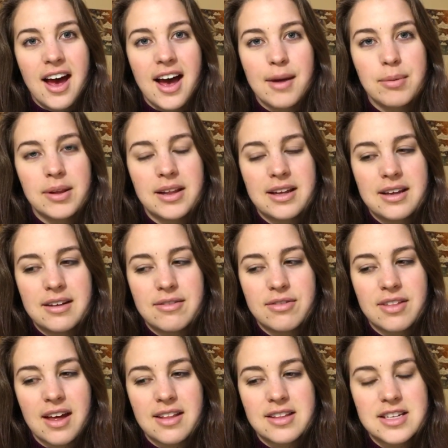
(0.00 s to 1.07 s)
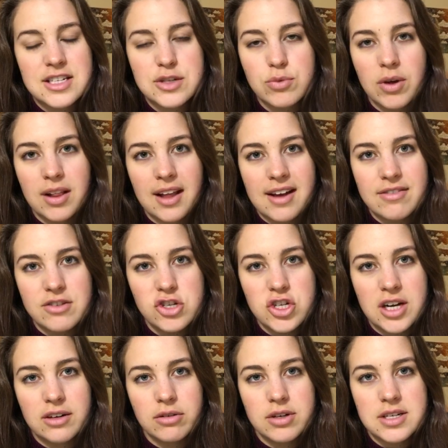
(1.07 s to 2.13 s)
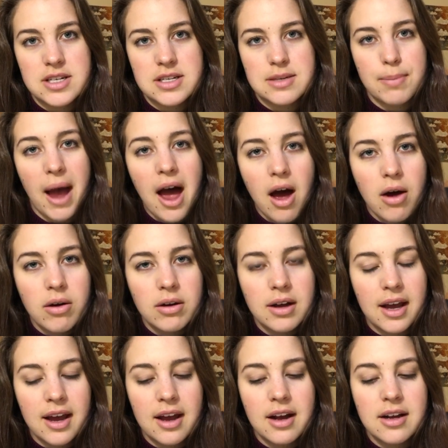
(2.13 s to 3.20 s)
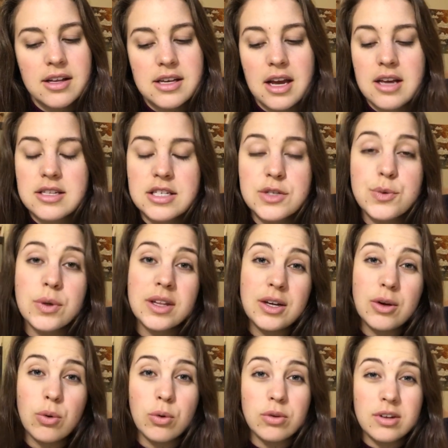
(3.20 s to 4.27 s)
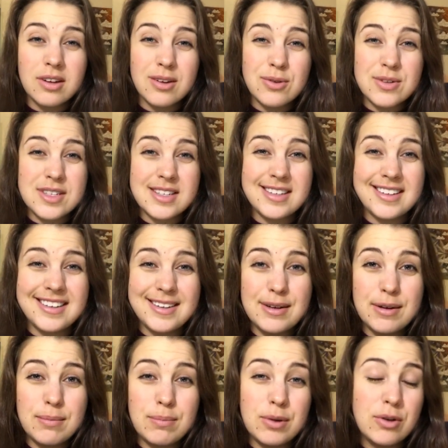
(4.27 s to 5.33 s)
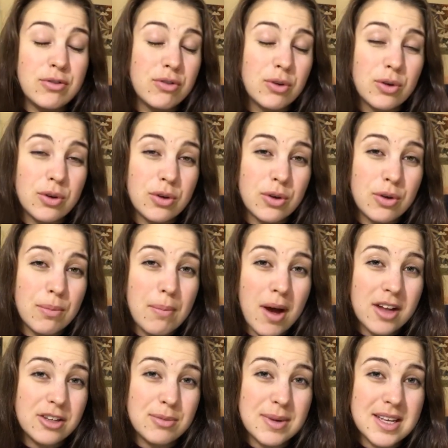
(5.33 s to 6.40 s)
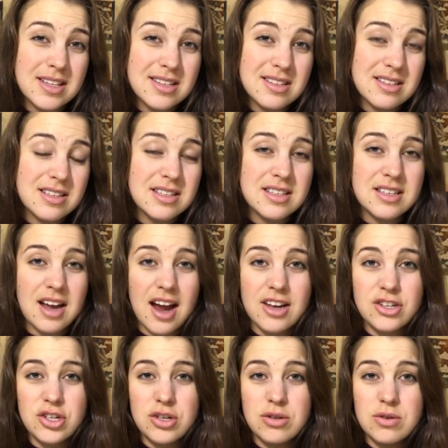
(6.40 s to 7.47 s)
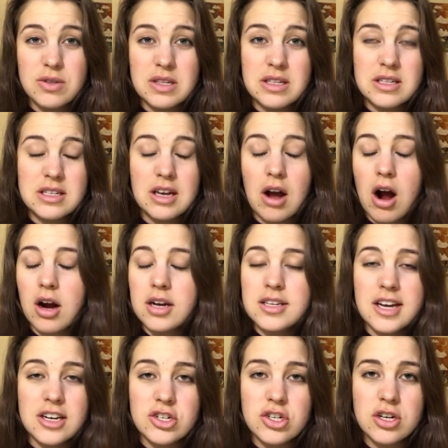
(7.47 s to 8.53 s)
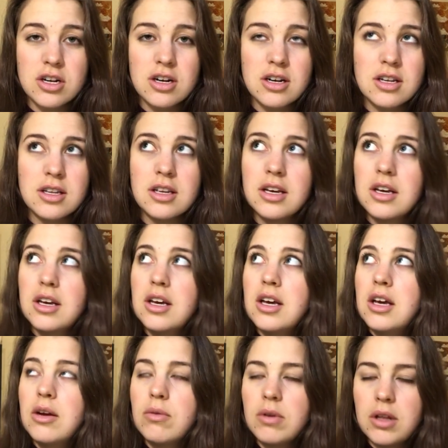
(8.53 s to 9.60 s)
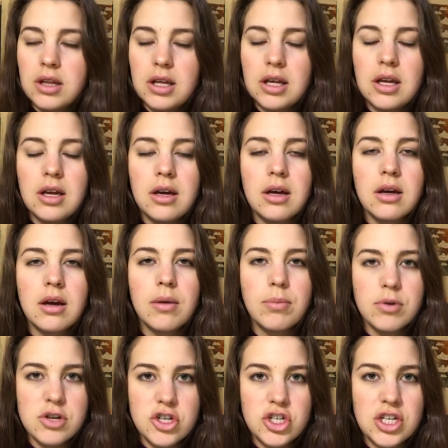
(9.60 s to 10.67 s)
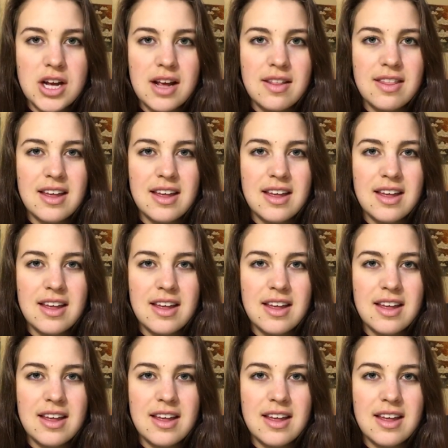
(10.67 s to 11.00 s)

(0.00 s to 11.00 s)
I believe that this is what life in general is about. And yes, it's really cool to go see beautiful monuments and statues and see architecture and really appreciate